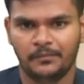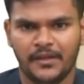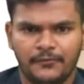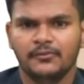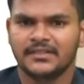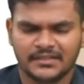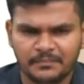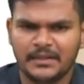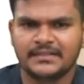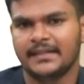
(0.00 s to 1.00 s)
Okay, folks,
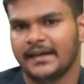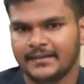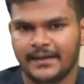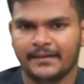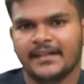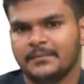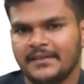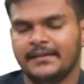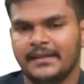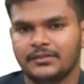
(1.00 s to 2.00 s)
simple as that, isn't it? That's
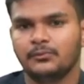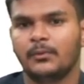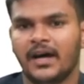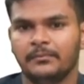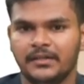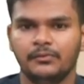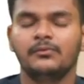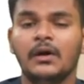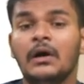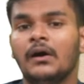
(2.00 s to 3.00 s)
basically as to why we
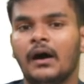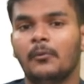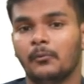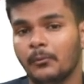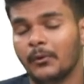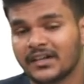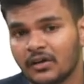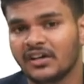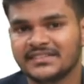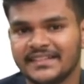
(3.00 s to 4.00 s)
do what
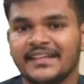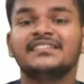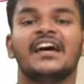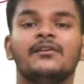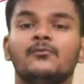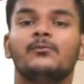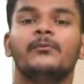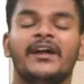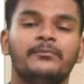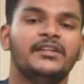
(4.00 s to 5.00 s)
costing is and
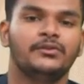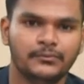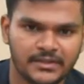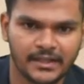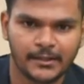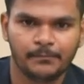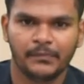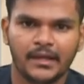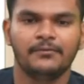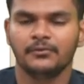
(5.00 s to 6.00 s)
where we use it.
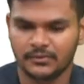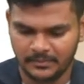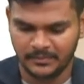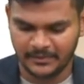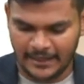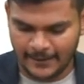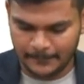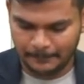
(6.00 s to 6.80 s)
Okay, folks, remember that.